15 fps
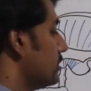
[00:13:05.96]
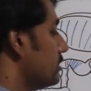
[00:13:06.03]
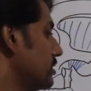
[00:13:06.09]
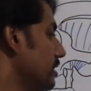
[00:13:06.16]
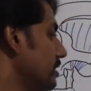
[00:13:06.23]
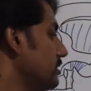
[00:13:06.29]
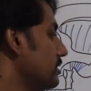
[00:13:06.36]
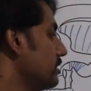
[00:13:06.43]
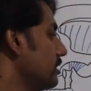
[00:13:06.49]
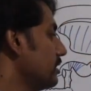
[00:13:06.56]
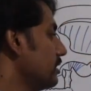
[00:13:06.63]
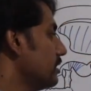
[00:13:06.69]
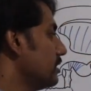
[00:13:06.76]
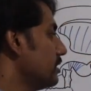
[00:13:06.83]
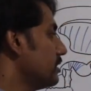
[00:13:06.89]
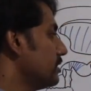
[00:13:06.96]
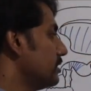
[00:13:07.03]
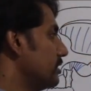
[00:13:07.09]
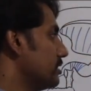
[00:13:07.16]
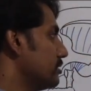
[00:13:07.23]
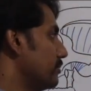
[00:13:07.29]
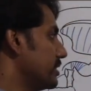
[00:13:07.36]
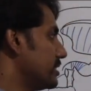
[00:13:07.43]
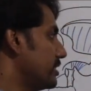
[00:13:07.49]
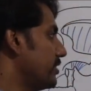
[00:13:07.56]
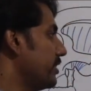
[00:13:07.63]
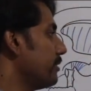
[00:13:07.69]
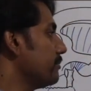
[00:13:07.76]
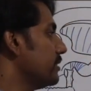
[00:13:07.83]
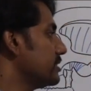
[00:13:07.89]
Since this
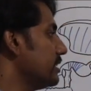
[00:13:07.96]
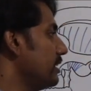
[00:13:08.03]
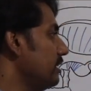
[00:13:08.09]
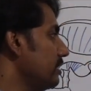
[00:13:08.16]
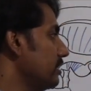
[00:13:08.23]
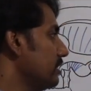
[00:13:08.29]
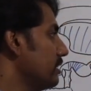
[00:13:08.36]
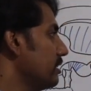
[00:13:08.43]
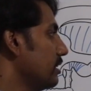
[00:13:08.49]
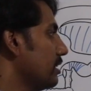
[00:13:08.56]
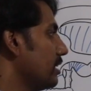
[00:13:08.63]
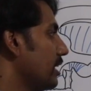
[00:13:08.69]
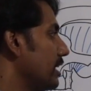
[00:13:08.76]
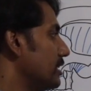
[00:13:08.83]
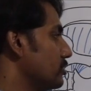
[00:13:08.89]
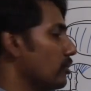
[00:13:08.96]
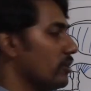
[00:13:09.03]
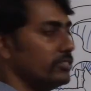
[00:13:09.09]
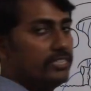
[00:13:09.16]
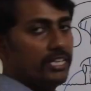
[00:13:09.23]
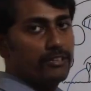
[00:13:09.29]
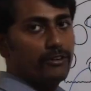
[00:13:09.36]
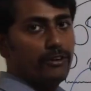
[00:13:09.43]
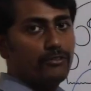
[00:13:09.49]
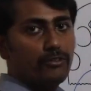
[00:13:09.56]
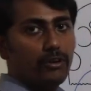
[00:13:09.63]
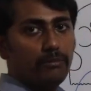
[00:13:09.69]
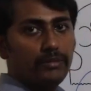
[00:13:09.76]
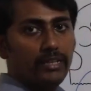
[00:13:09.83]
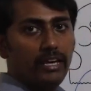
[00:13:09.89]
masseteric muscle has originated
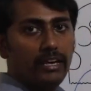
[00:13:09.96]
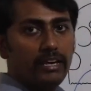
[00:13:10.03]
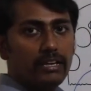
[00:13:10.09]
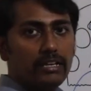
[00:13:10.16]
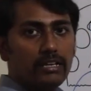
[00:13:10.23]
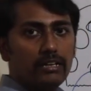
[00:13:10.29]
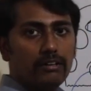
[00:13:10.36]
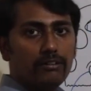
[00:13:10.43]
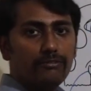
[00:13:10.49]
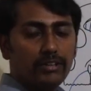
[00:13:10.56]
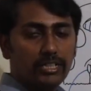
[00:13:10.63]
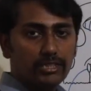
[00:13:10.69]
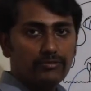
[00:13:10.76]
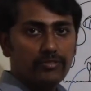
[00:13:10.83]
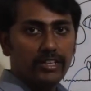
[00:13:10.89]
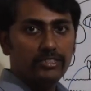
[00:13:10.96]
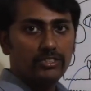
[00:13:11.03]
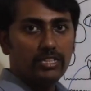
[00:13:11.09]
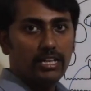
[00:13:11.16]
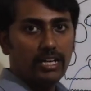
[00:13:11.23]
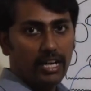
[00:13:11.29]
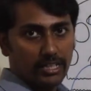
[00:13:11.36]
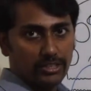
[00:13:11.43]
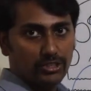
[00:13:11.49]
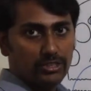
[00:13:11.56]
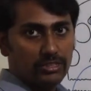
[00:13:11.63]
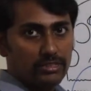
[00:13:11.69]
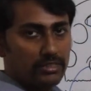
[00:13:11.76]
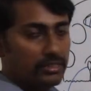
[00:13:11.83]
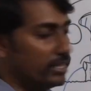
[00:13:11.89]
from the first pharyngeal
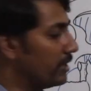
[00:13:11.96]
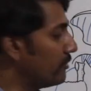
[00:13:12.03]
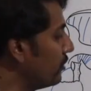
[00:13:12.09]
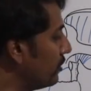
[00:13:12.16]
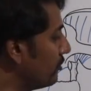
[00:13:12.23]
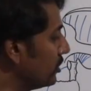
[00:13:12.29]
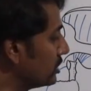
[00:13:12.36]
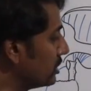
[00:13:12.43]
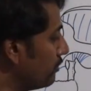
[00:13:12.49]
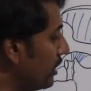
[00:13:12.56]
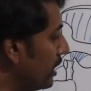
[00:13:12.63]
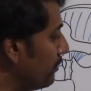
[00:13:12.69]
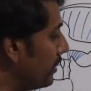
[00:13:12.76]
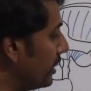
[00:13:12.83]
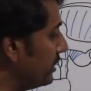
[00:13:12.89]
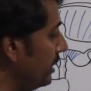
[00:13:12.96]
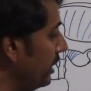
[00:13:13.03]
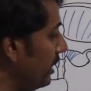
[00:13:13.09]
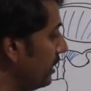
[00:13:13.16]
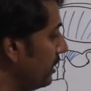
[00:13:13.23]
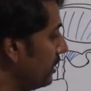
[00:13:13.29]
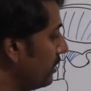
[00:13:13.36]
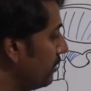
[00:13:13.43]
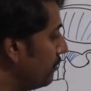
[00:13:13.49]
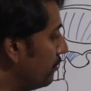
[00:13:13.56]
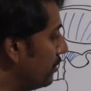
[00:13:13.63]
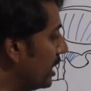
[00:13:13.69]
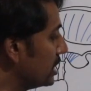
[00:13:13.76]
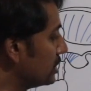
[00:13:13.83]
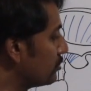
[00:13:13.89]
arch, therefore it was supplied by the
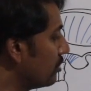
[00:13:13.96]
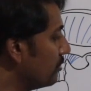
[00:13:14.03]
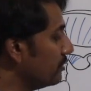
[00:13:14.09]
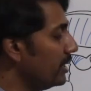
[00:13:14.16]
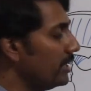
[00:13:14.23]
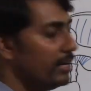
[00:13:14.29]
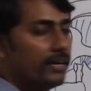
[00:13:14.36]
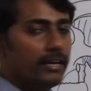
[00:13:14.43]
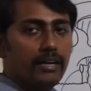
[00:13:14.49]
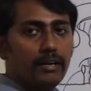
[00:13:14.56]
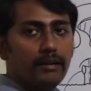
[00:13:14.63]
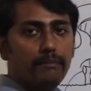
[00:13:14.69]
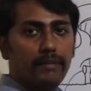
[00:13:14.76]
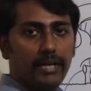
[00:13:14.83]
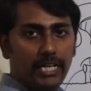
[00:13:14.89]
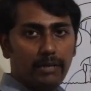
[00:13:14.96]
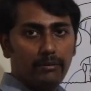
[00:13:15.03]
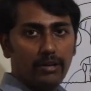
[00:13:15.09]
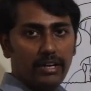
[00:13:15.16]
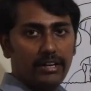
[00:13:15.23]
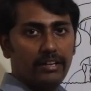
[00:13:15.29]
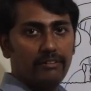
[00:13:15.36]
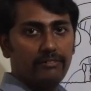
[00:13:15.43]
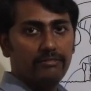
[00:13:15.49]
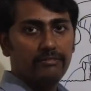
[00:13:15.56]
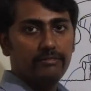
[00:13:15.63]
branch from the mandibular nerve.